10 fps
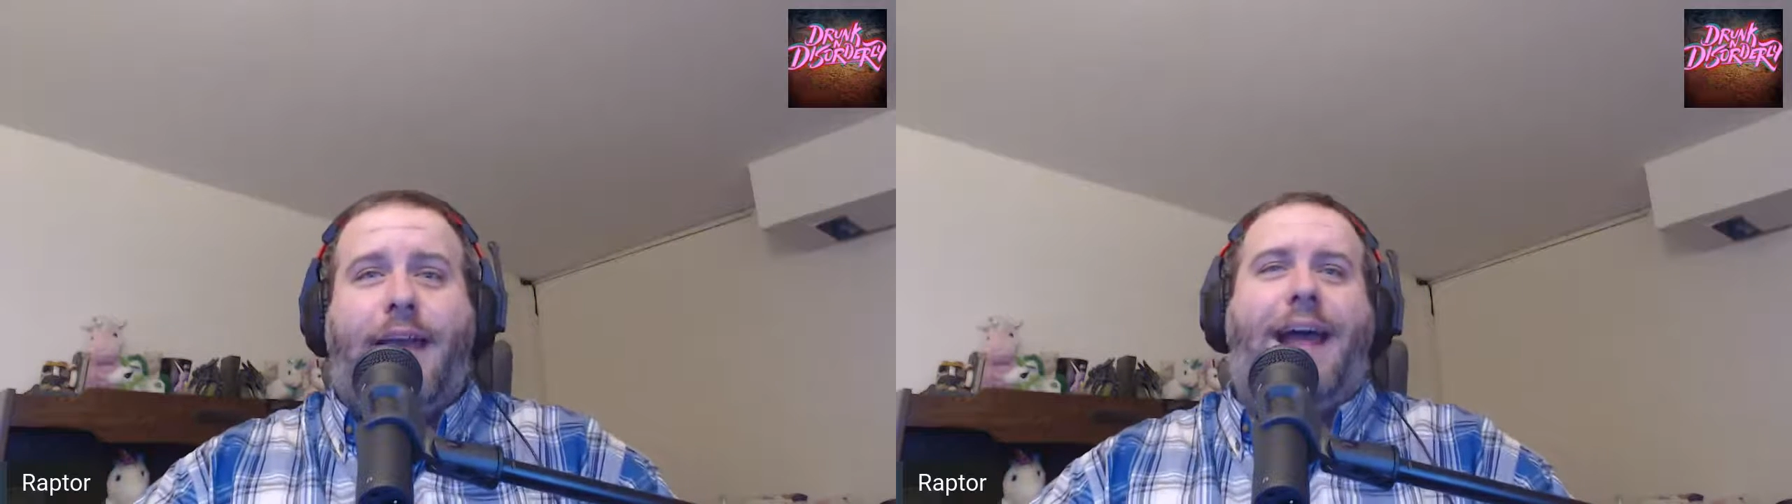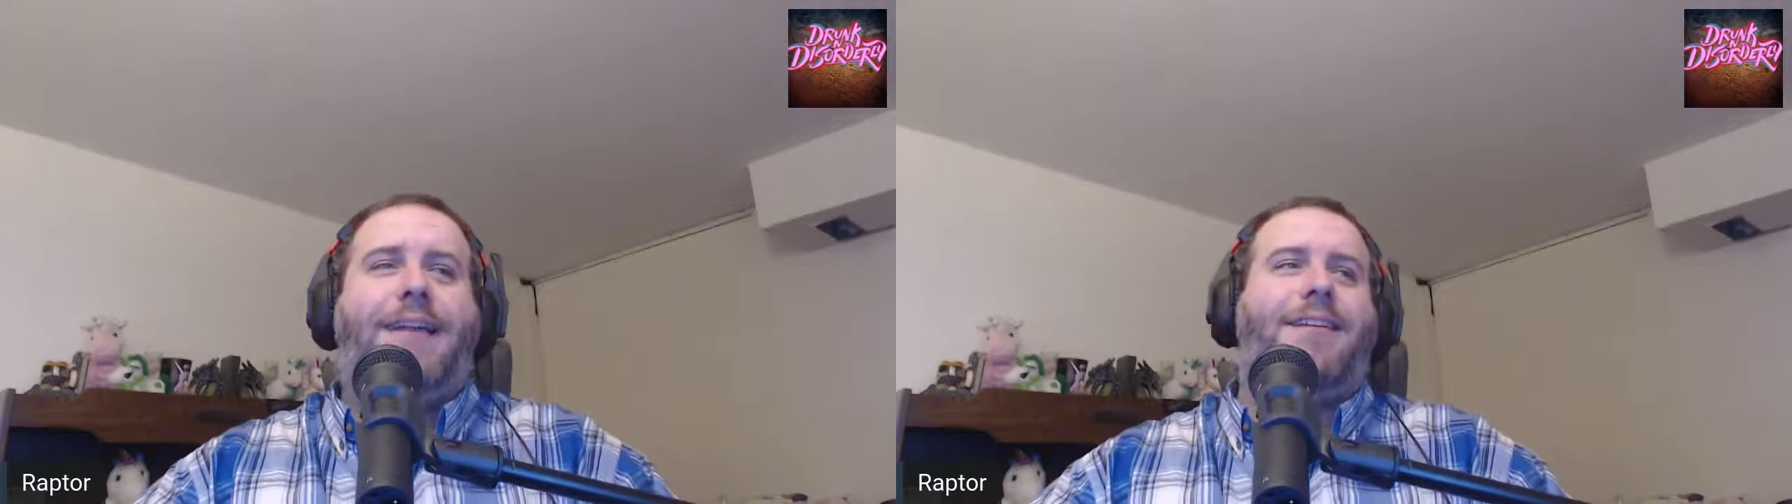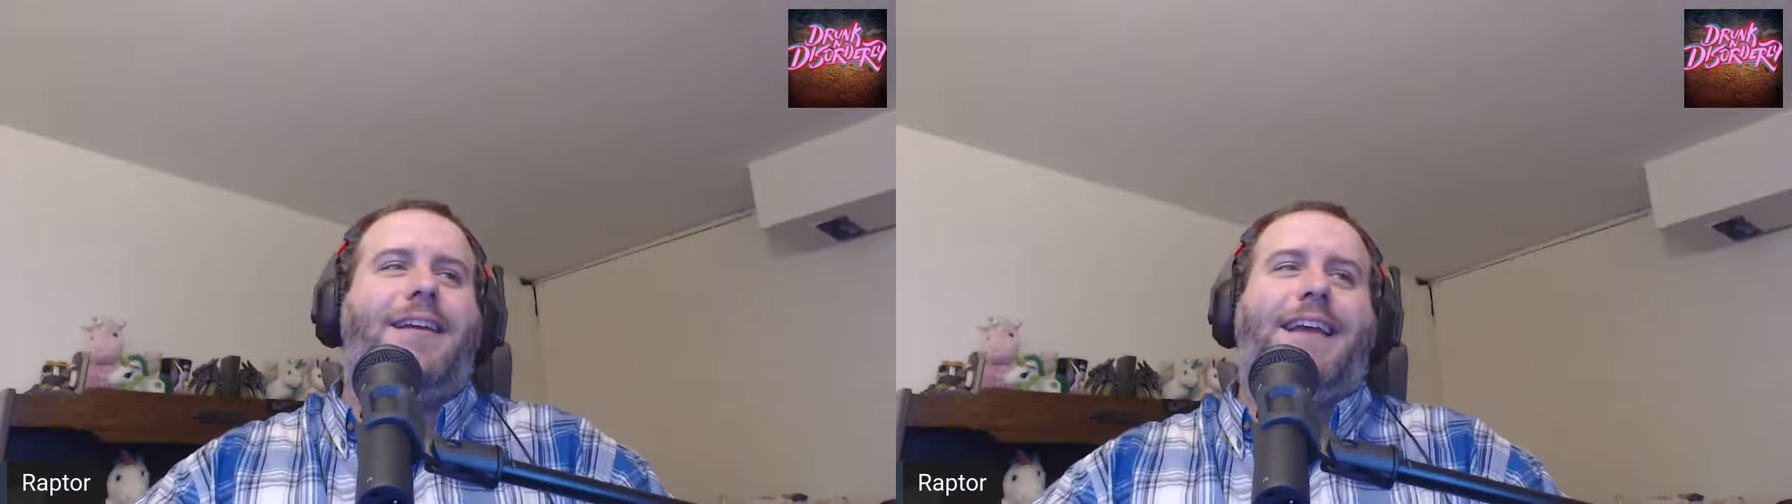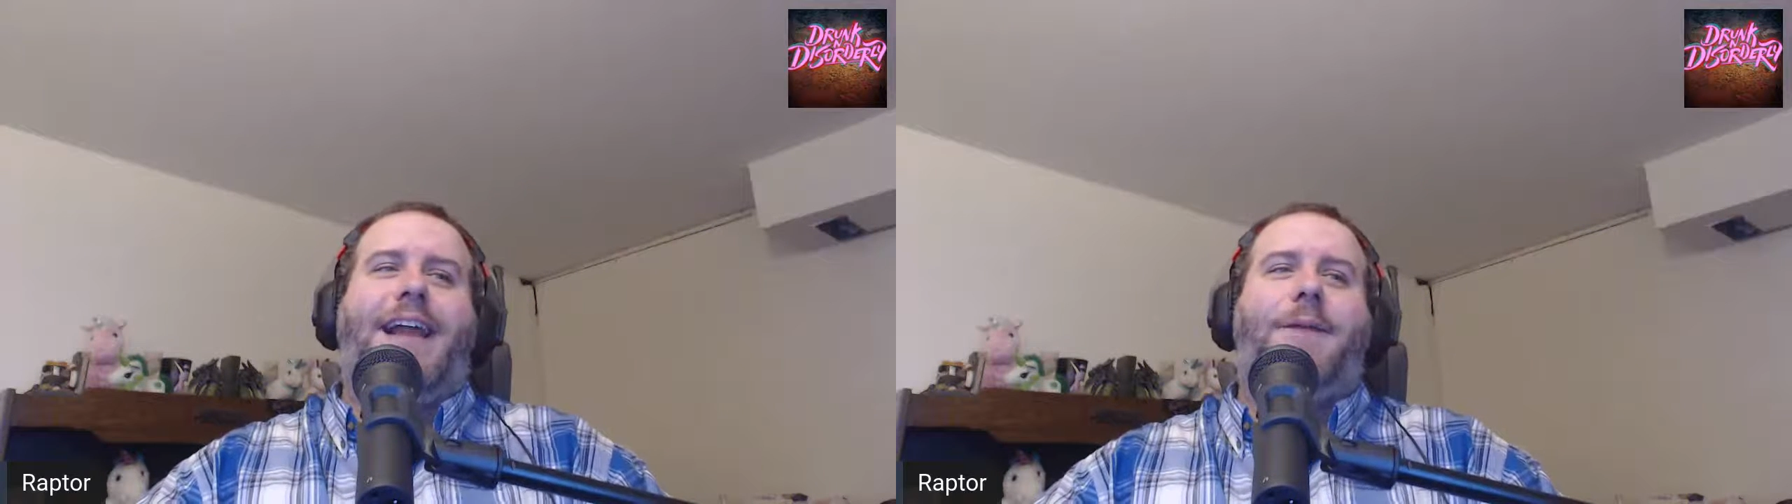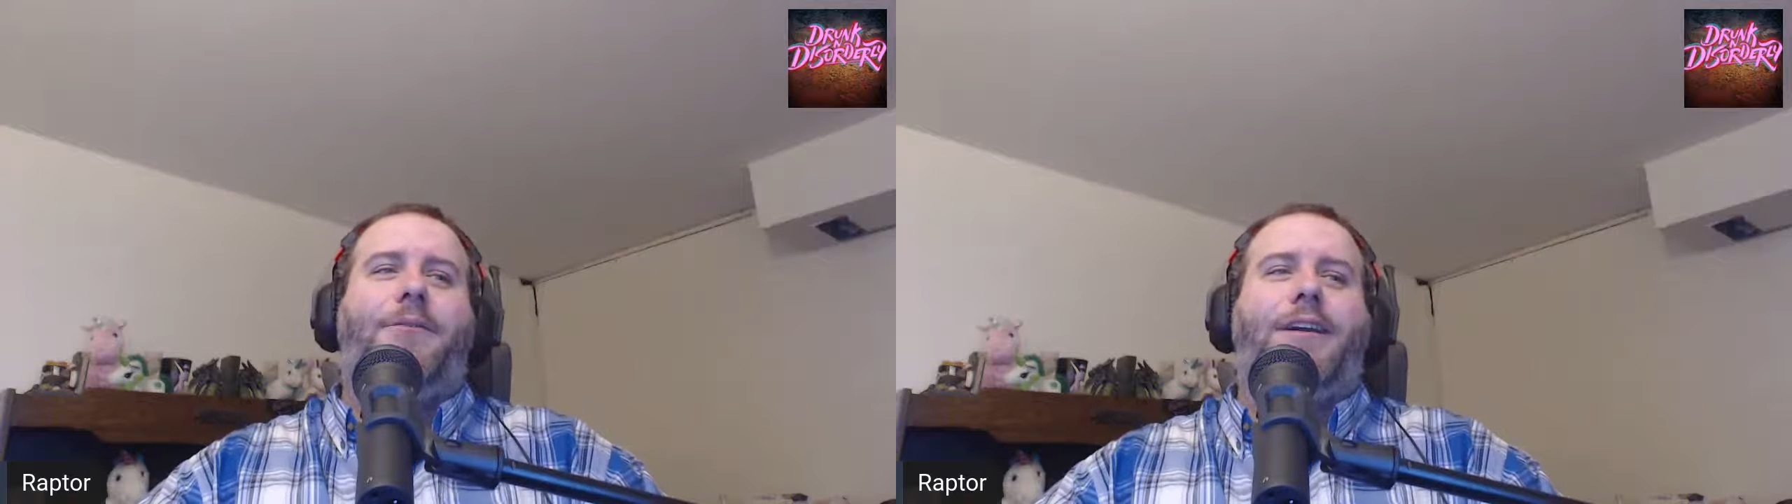actually,
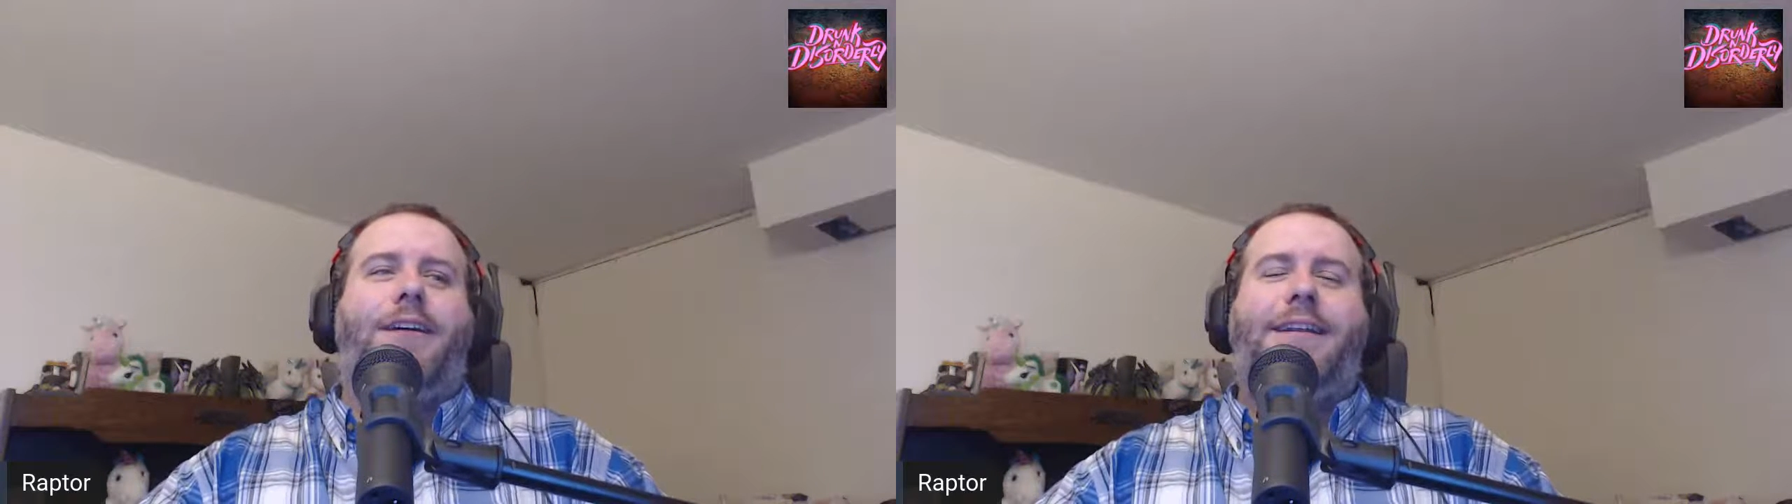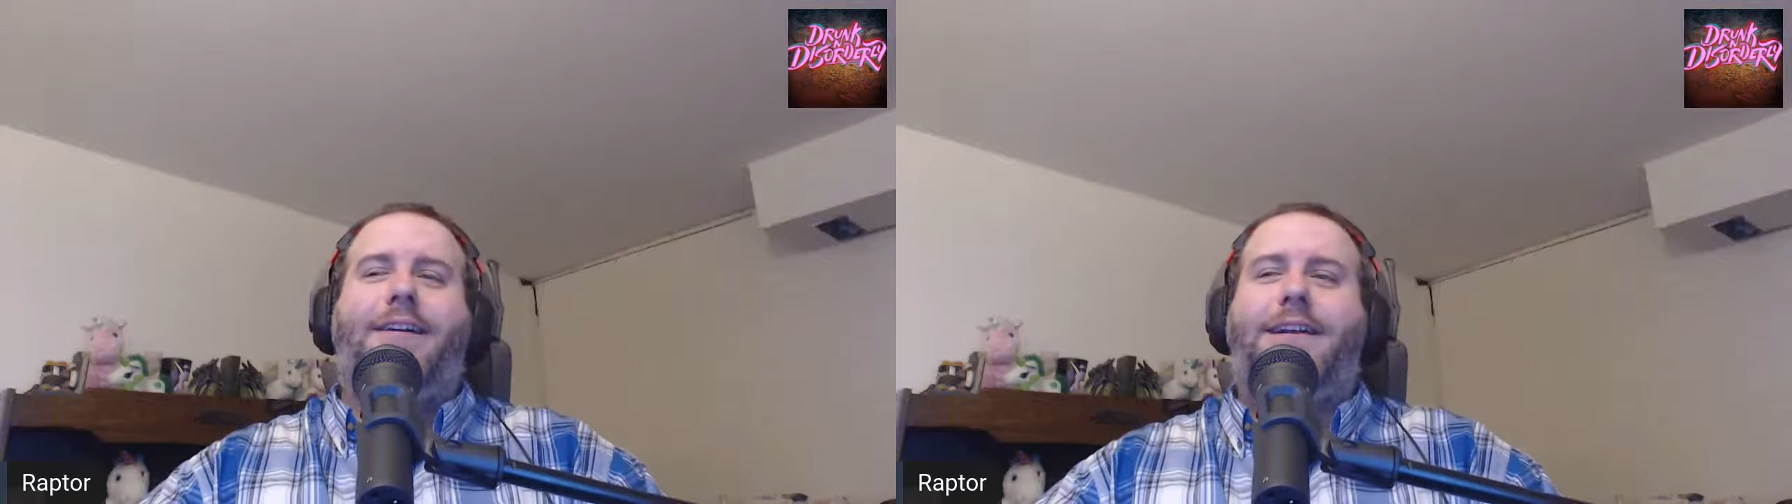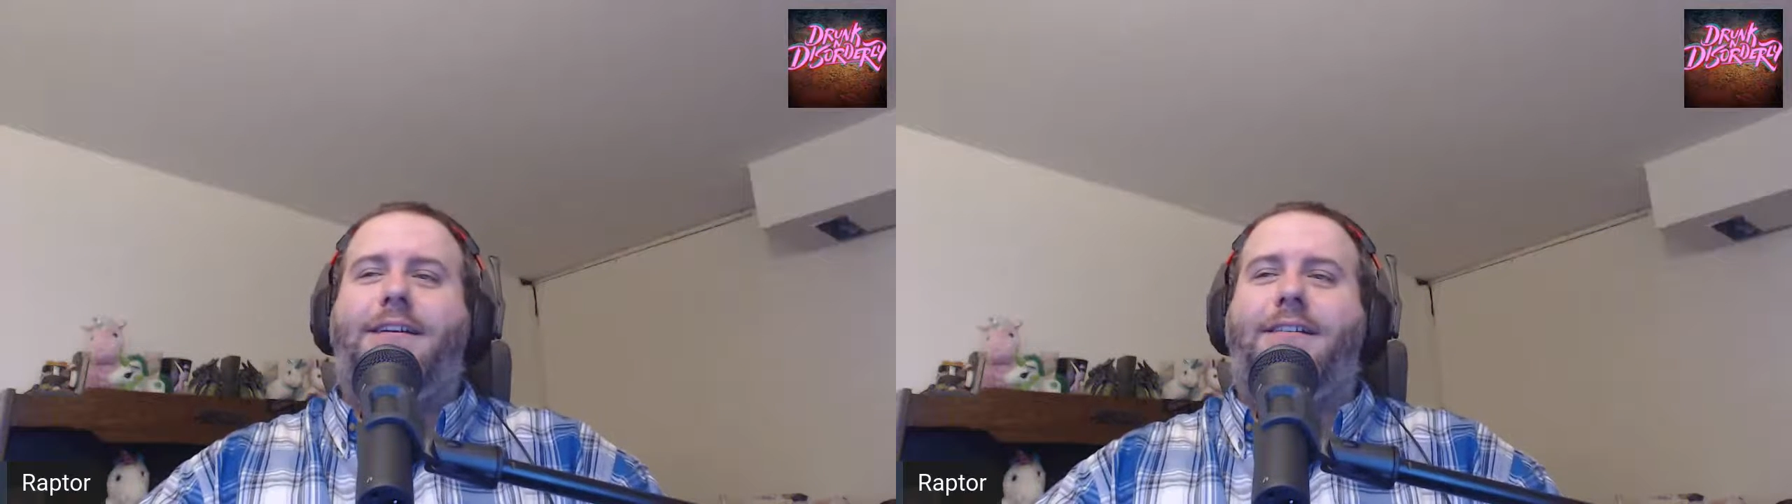God, I'm really glad you're here,